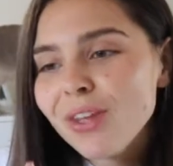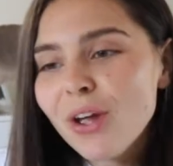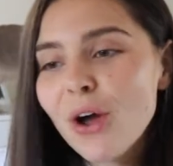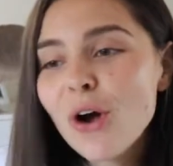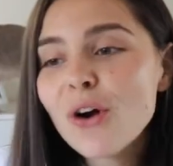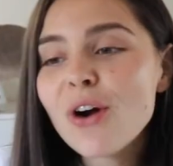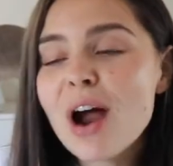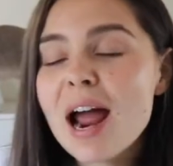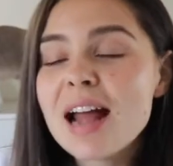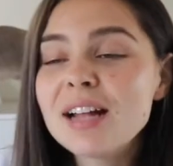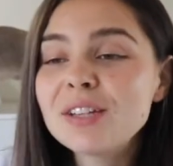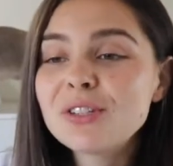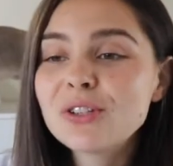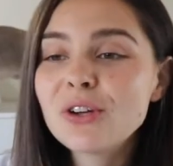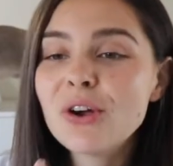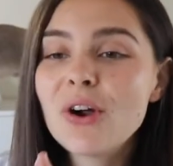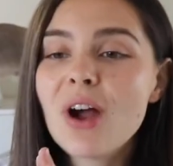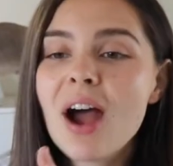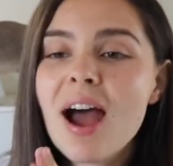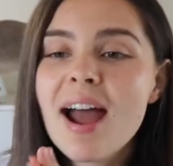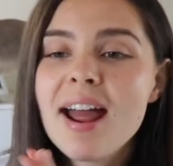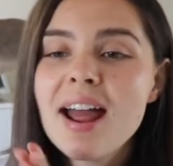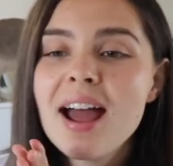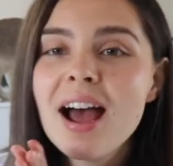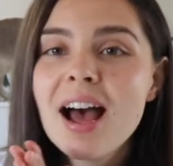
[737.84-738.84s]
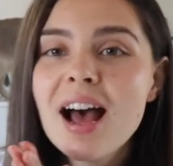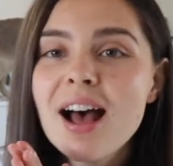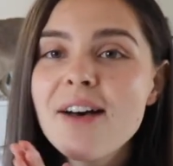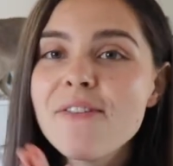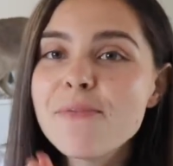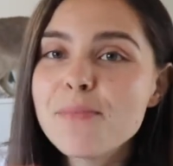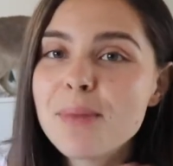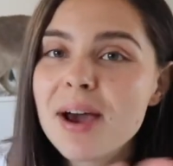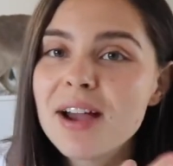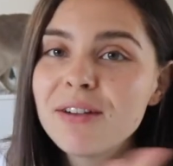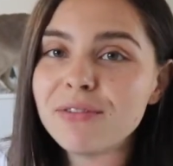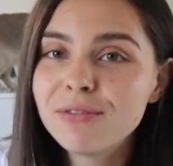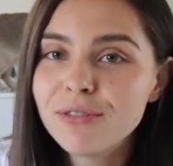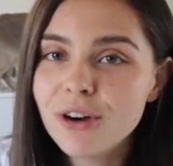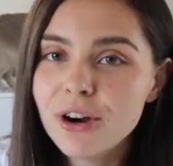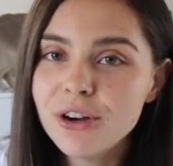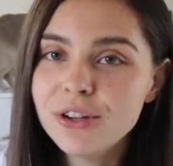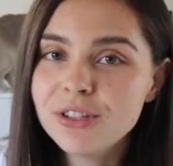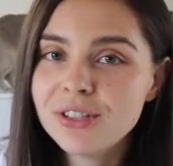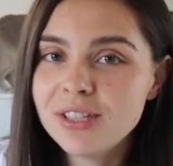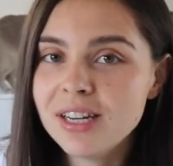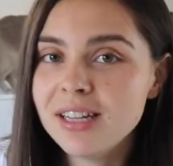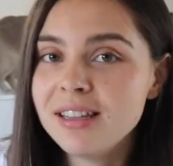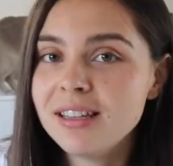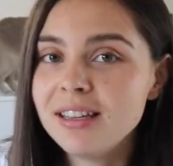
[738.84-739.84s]
Alright, so I have my
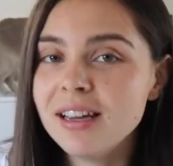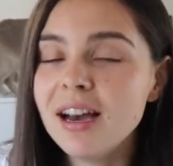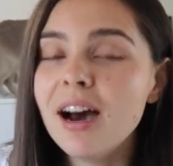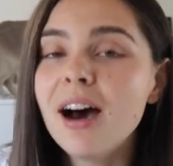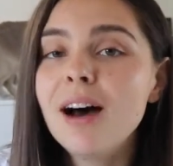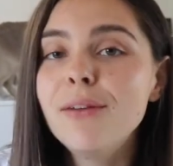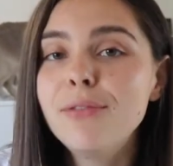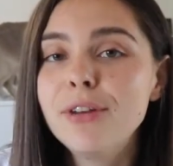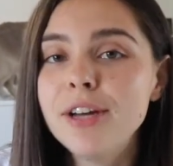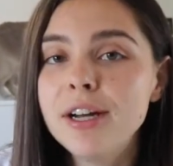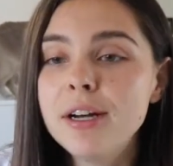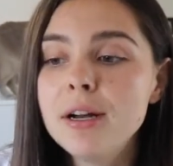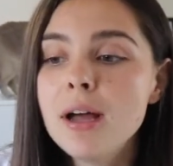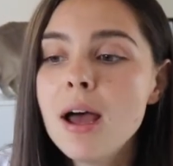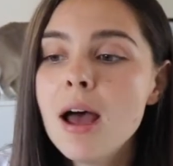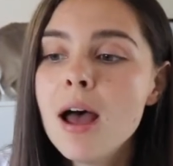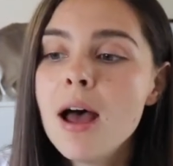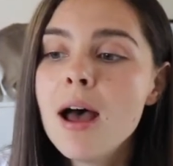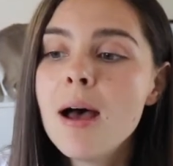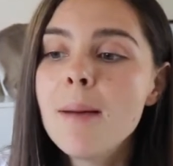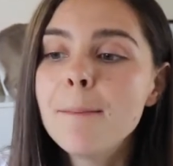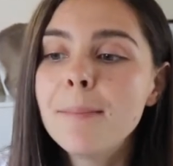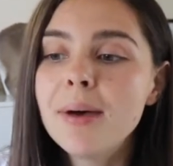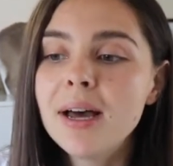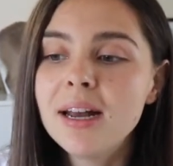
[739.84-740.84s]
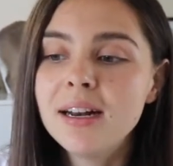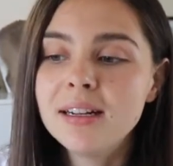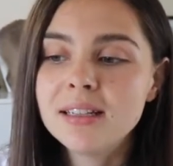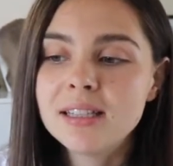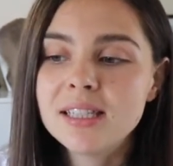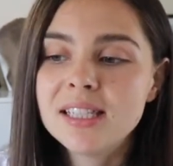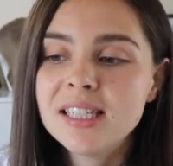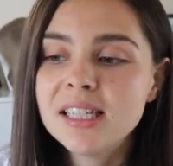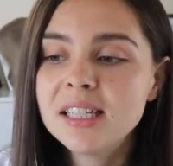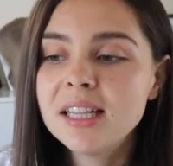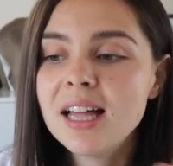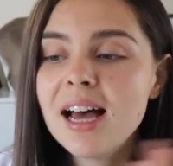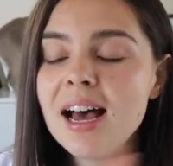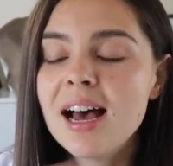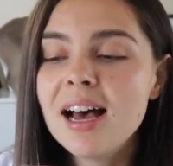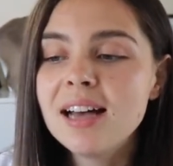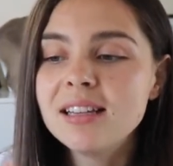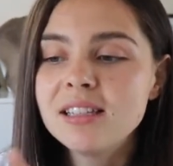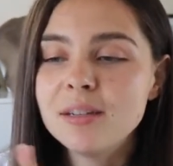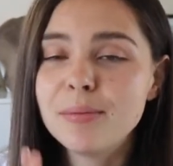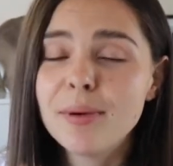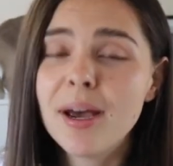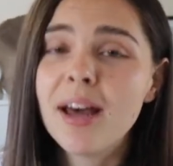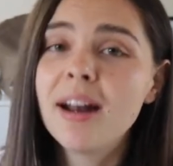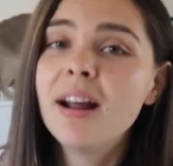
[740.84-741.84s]
roast in the oven, but it still
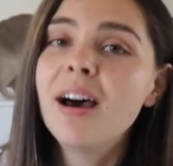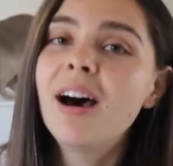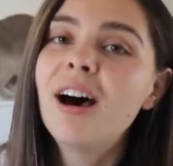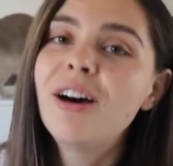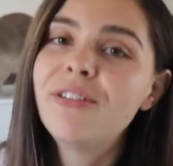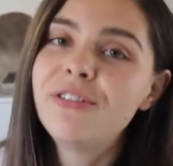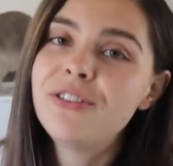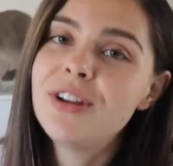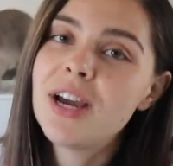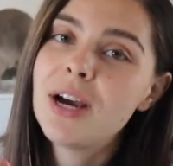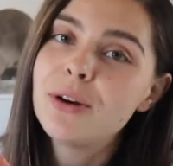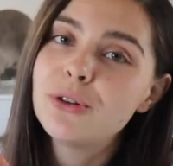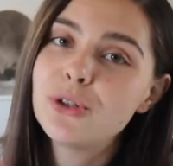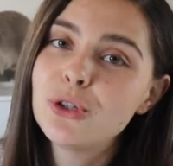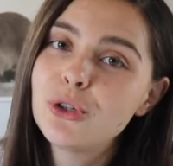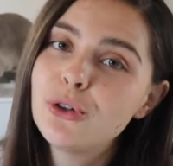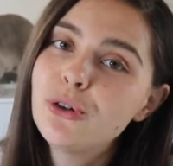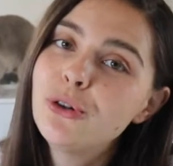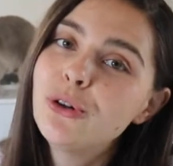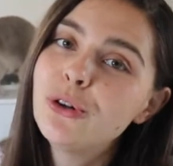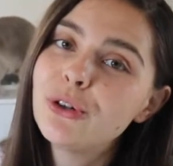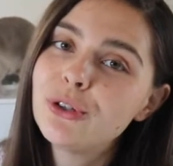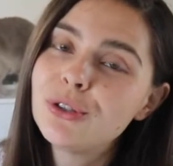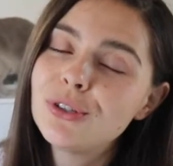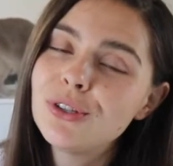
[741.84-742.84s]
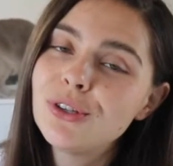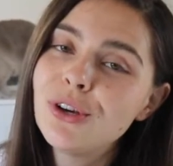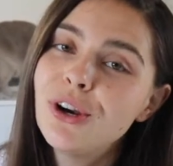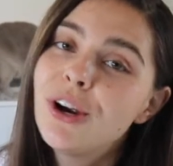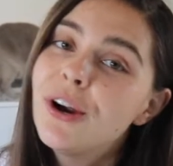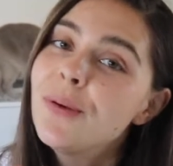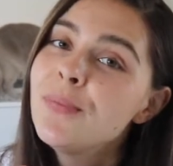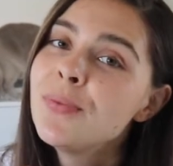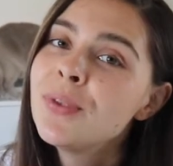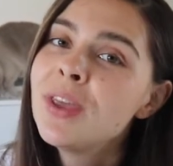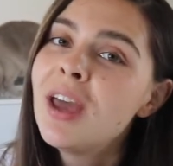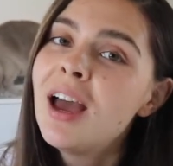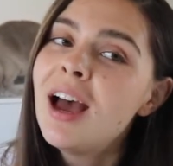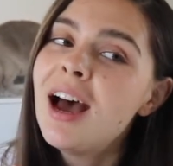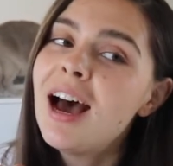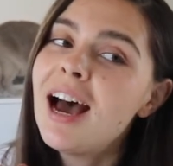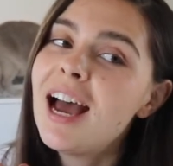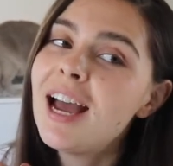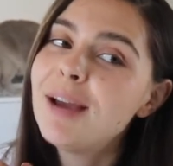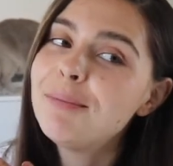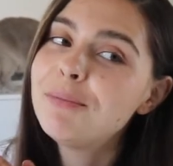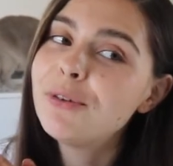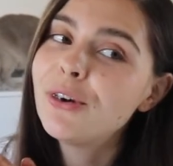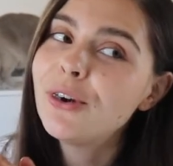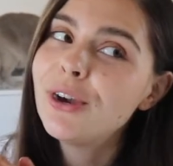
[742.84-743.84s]
has about half an hour to cook, so
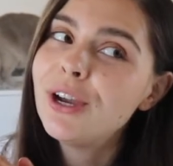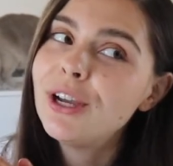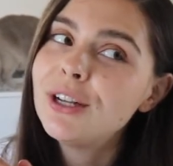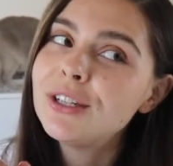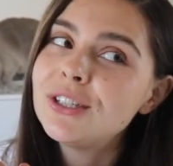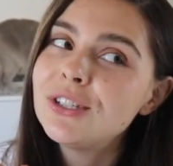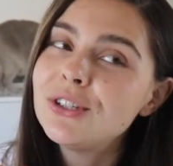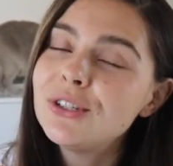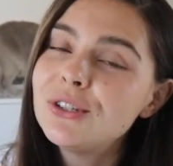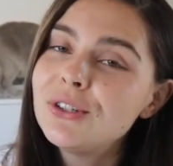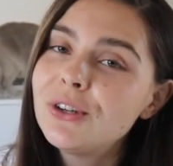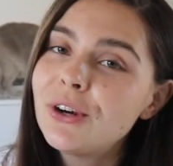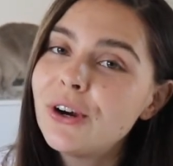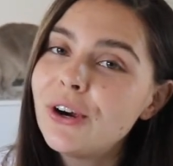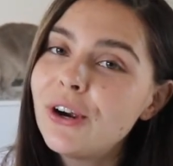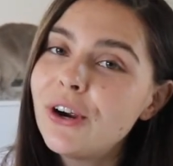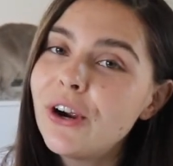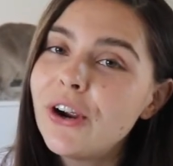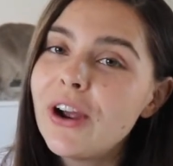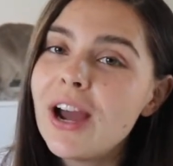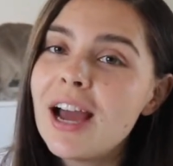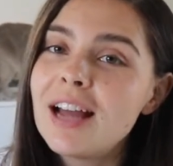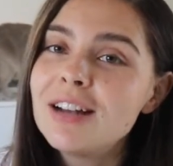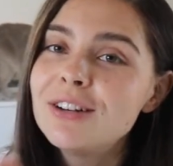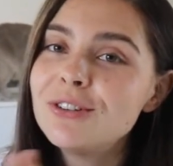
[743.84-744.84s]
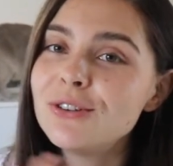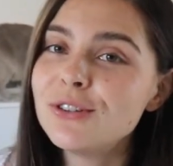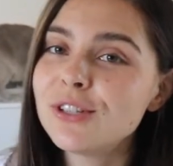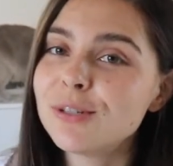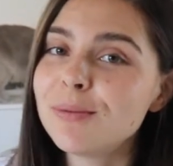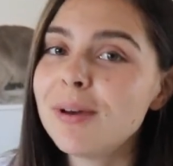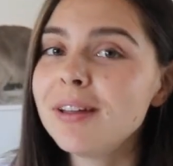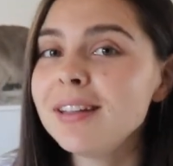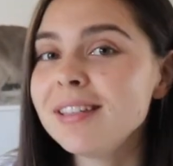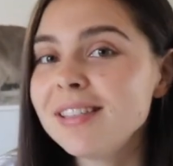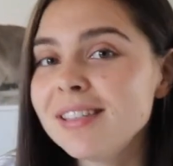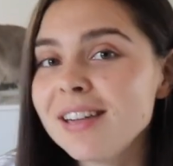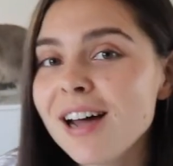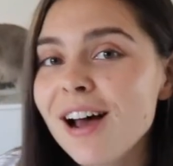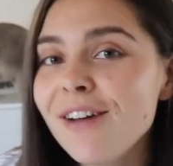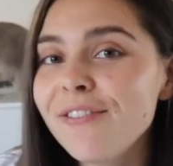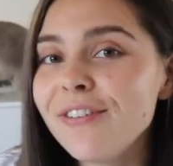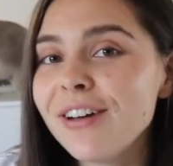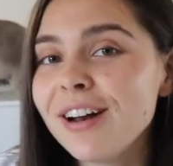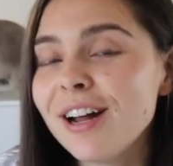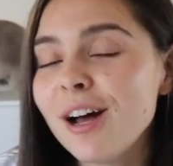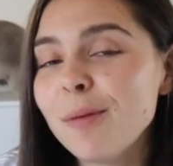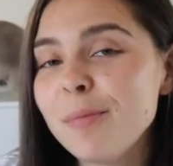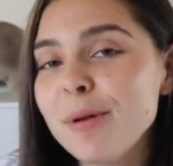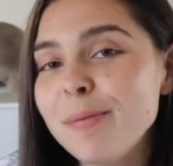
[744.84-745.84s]
I'm going to go and do some other stuff
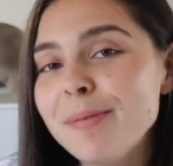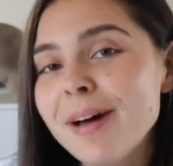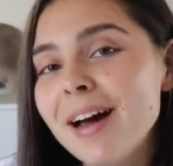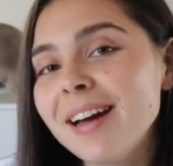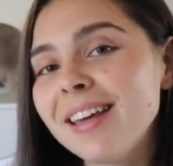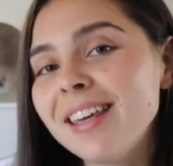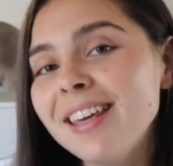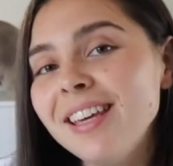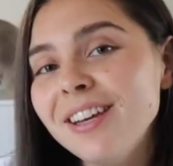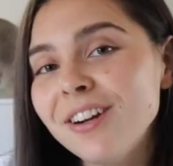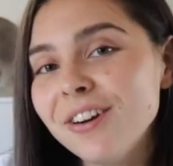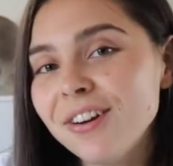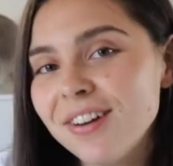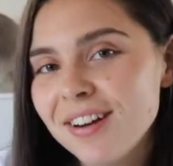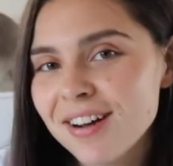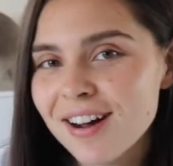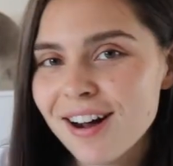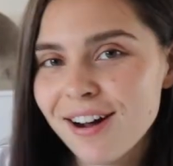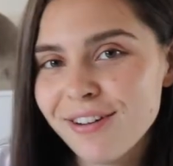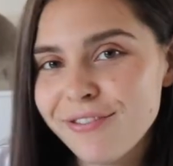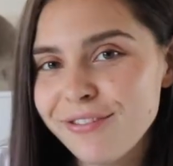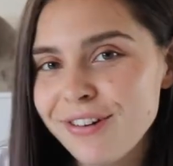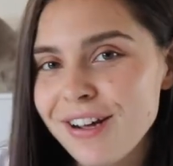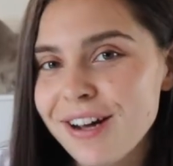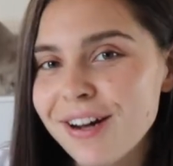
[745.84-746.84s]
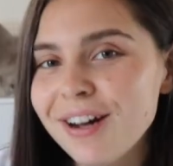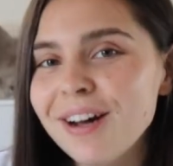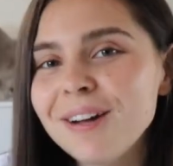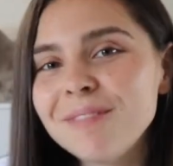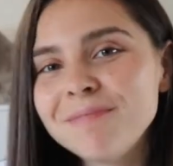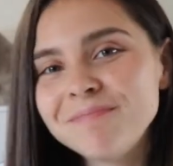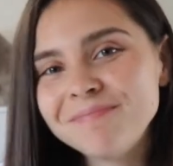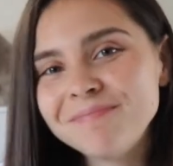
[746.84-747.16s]
and I'll be back here in half an hour.